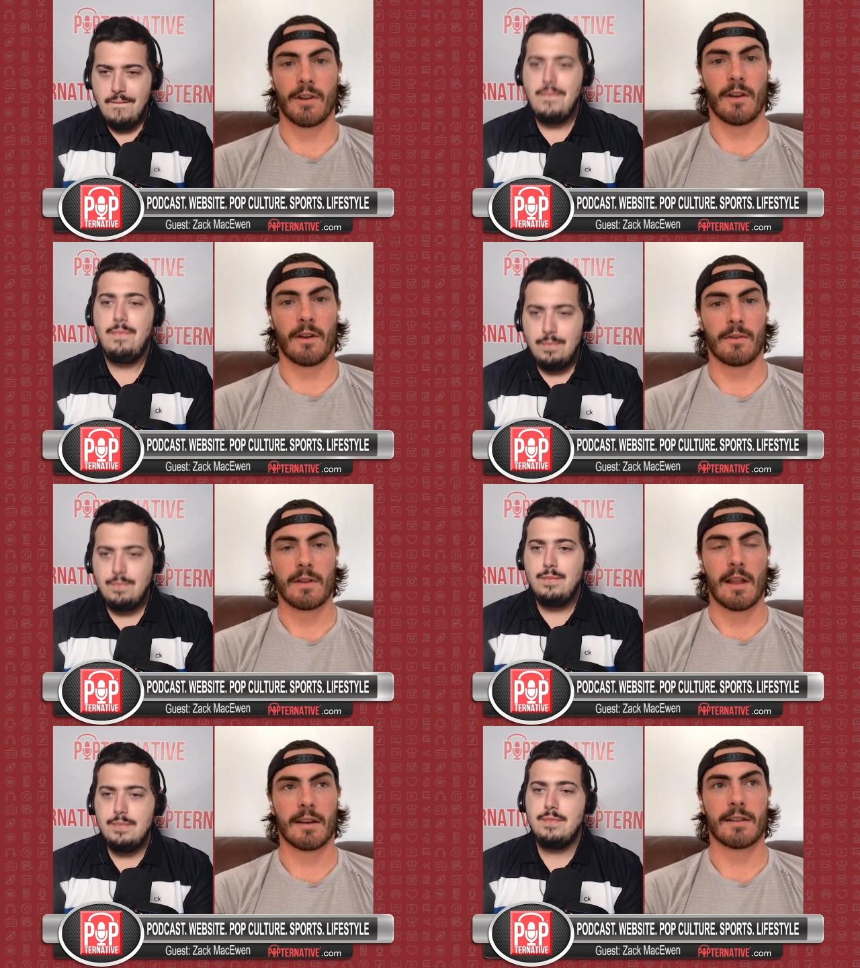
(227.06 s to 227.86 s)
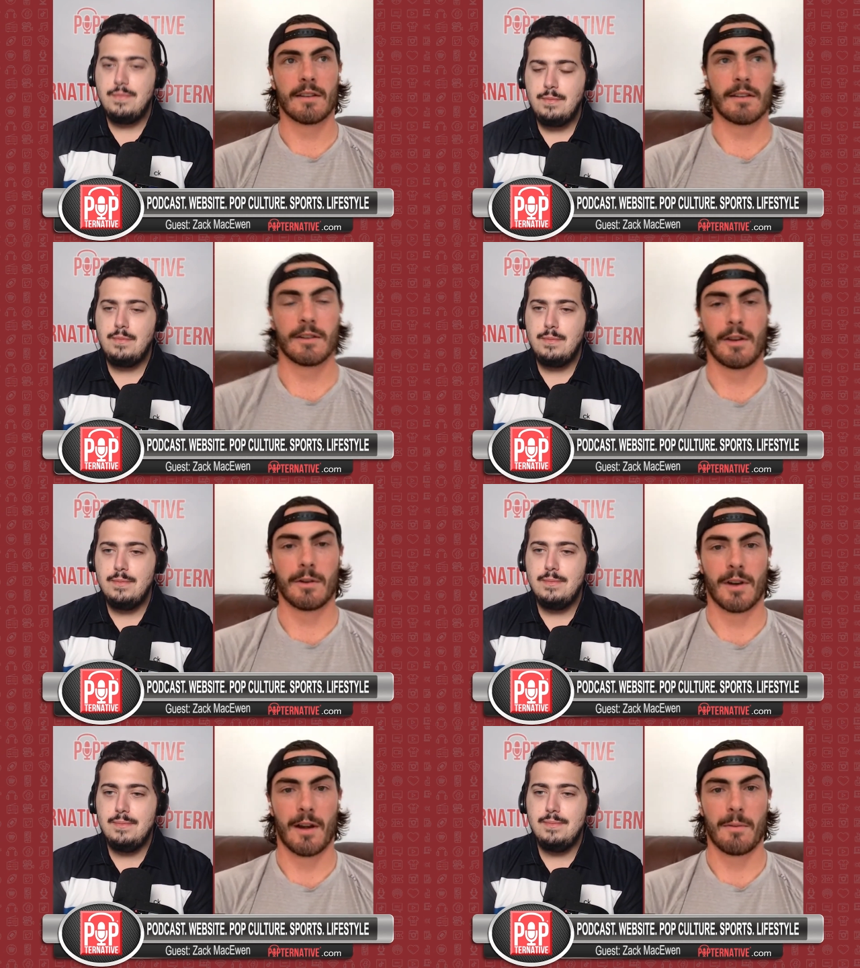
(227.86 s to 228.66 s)
Speaker 1: You know, I like to, you
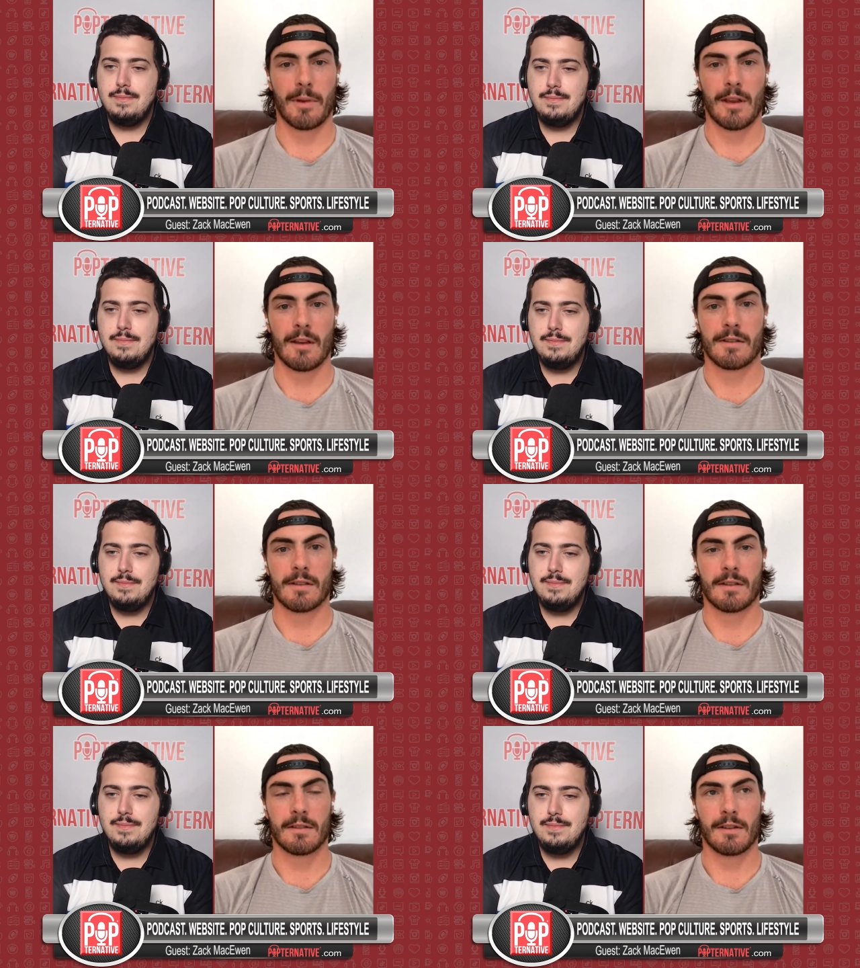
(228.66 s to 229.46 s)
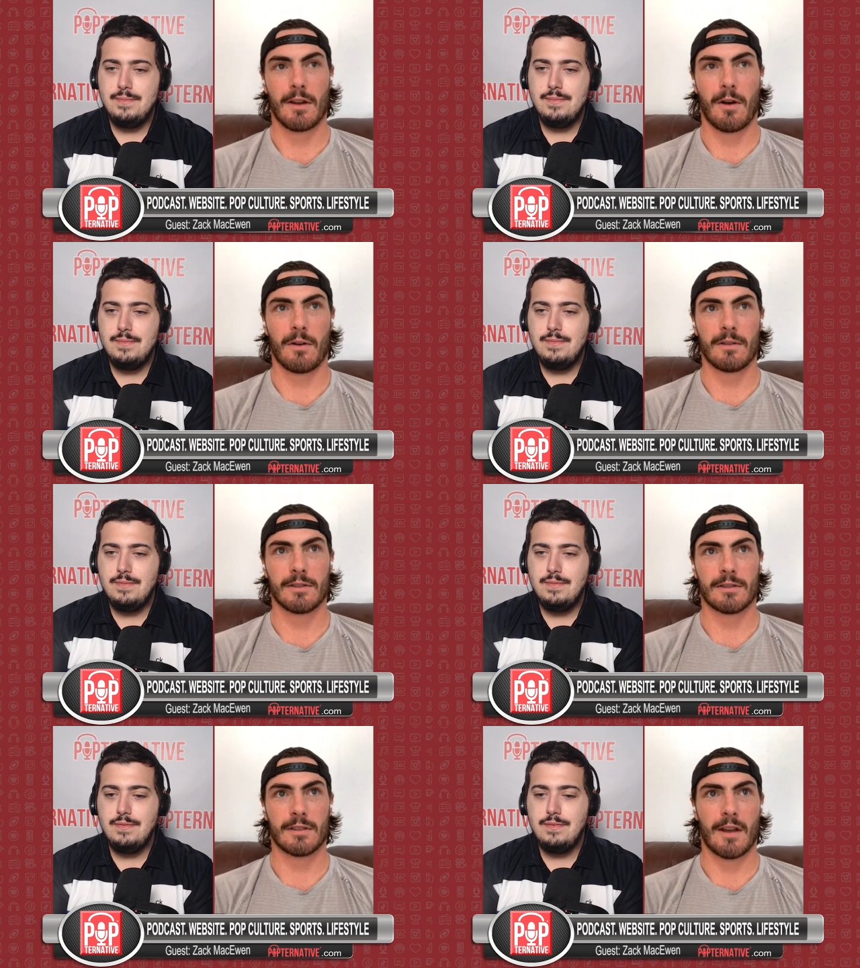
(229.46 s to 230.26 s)
know, try to be as, you
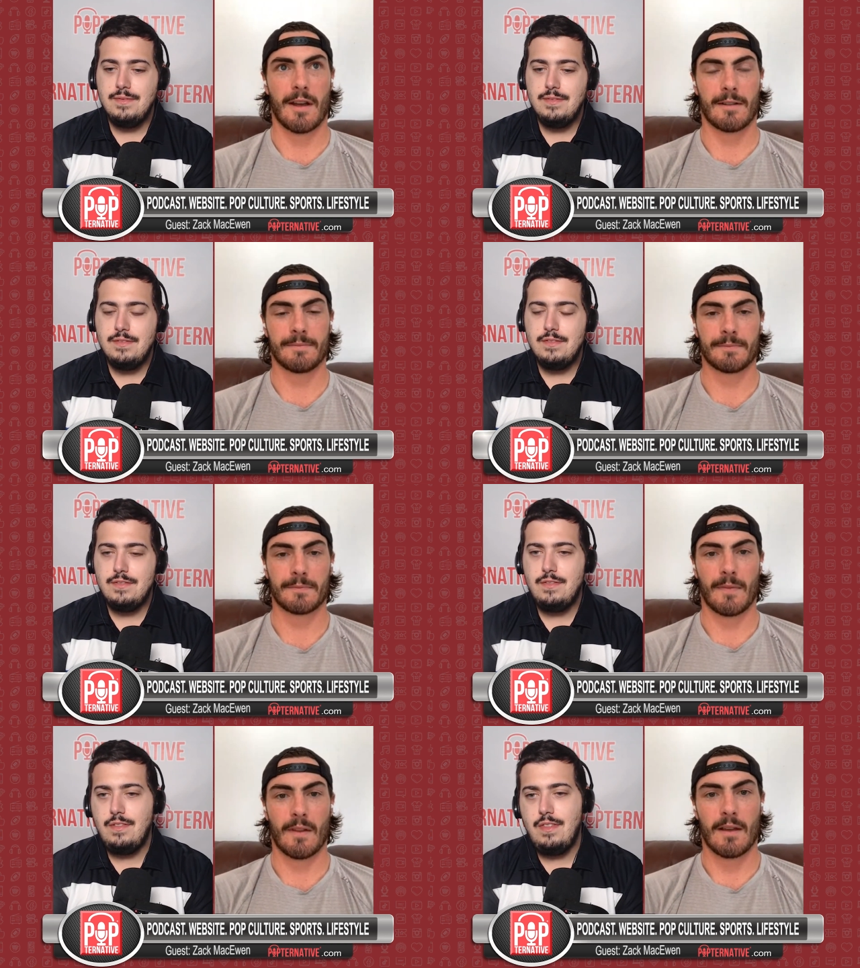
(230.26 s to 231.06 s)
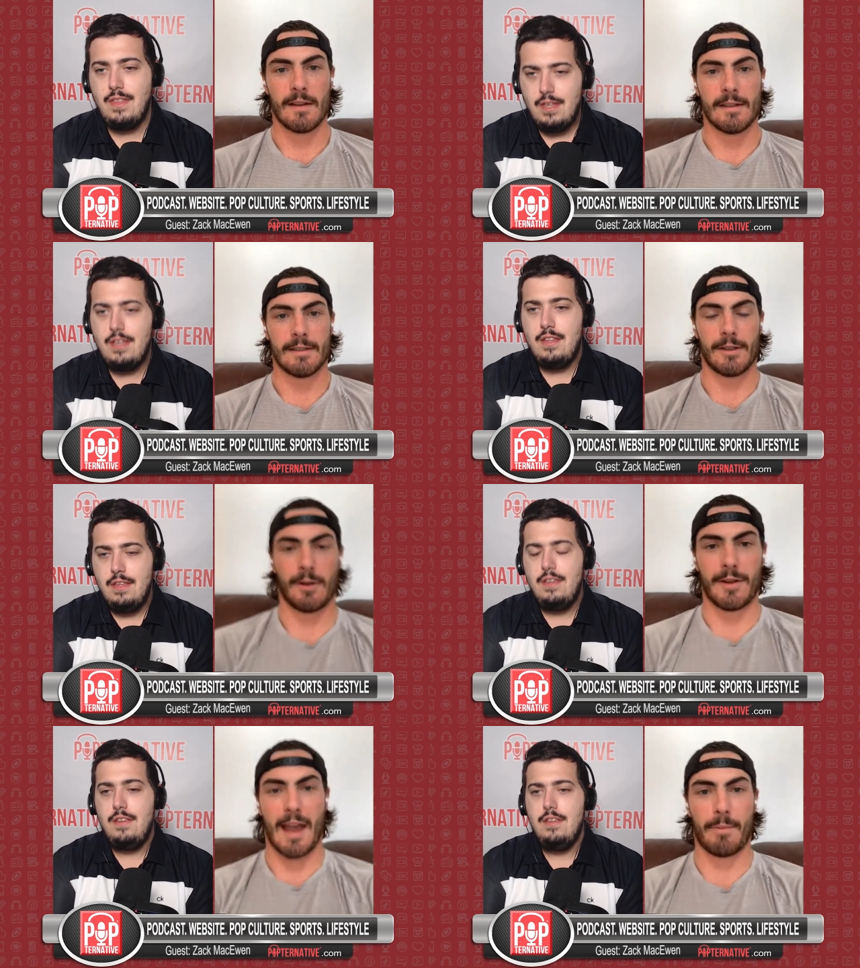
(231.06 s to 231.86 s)
know, as, uh,
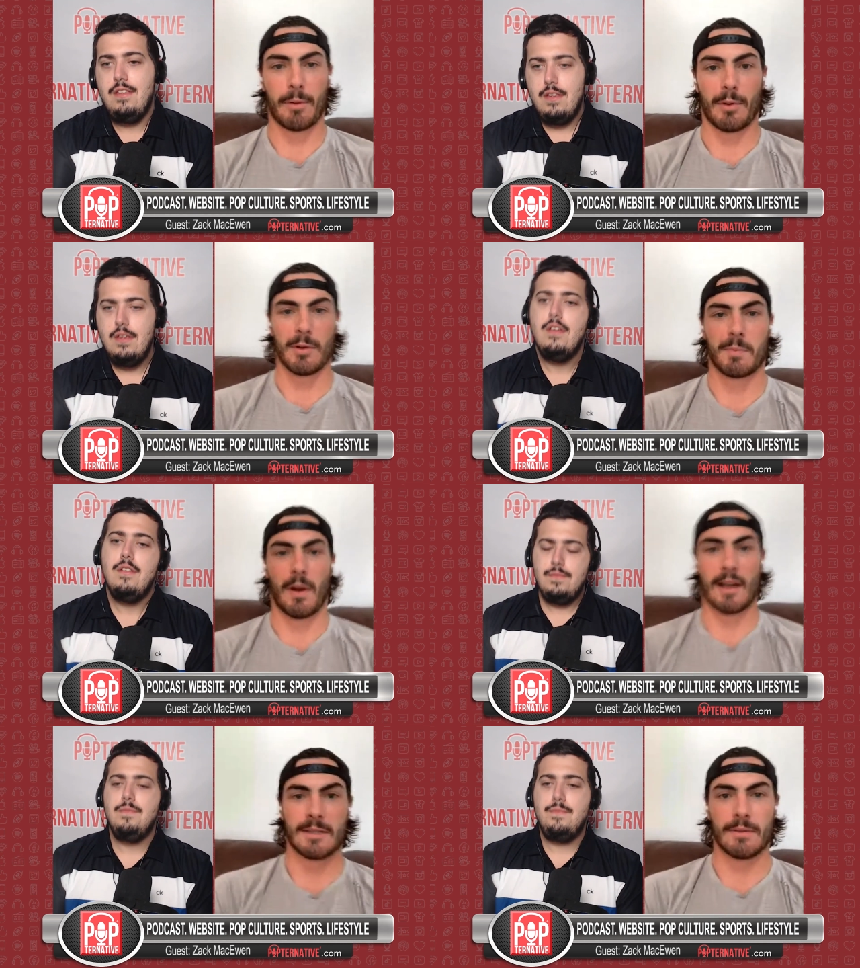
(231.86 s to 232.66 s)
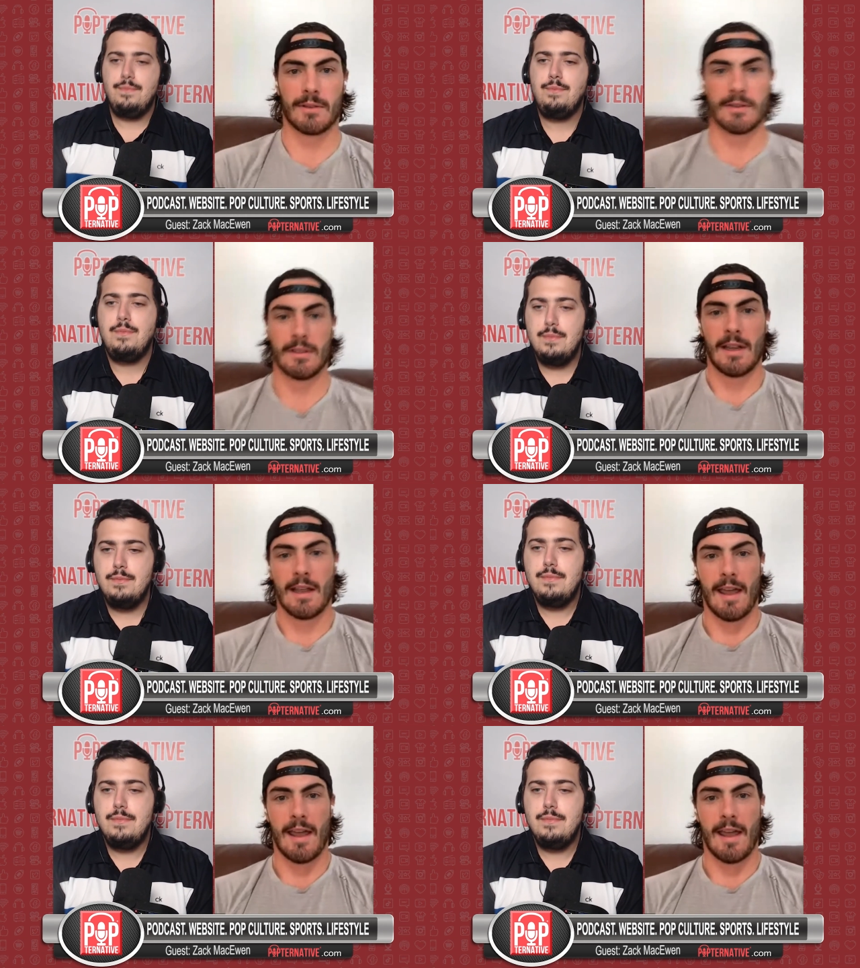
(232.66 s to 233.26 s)
you know, adaptable as possible.